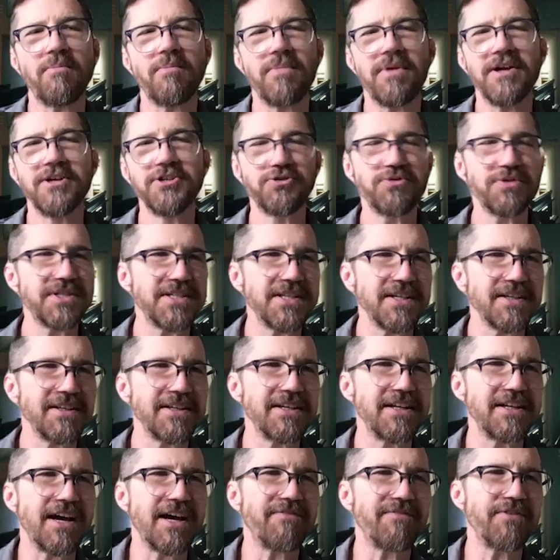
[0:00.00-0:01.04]
interestingly
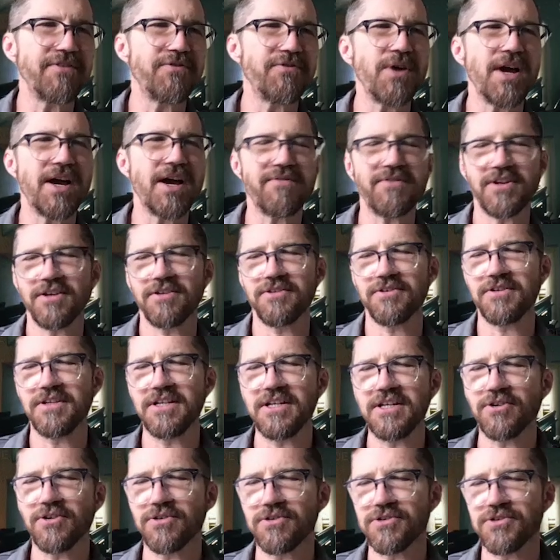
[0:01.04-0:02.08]
enough, if you have another
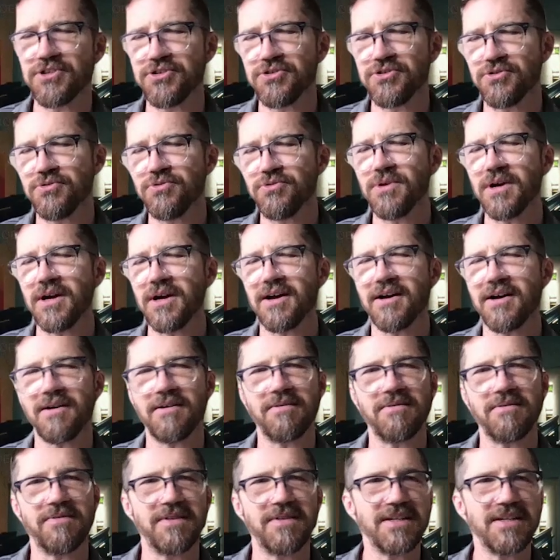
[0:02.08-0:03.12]
year or two,
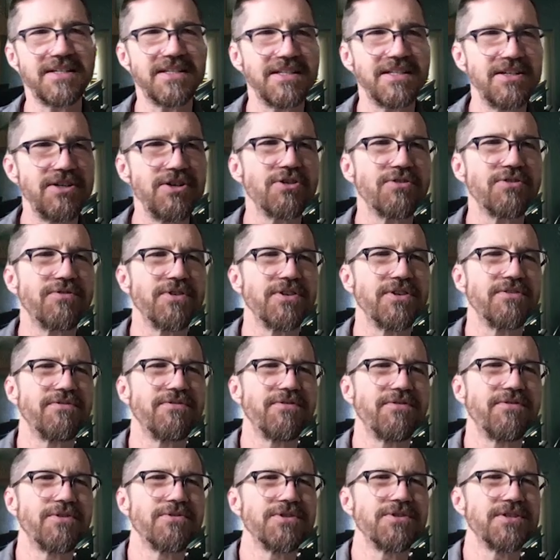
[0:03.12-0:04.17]
this year, for the
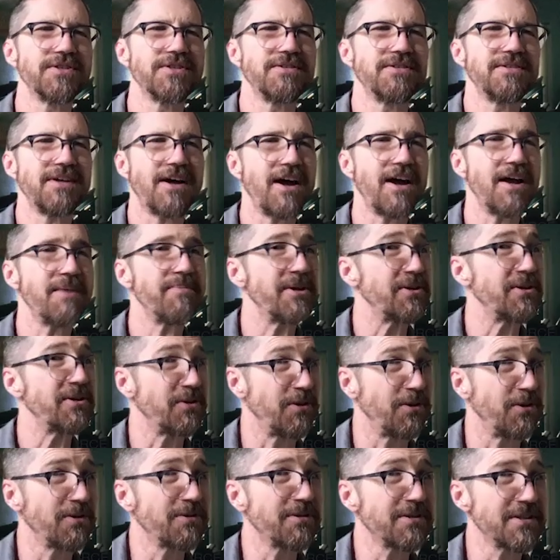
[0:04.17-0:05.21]
first time, it
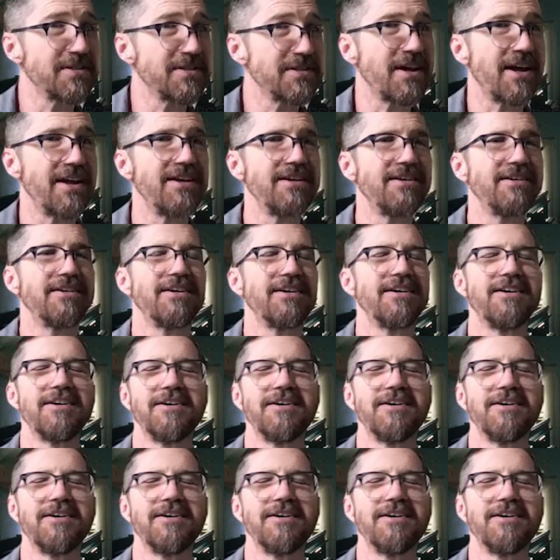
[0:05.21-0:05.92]
looks like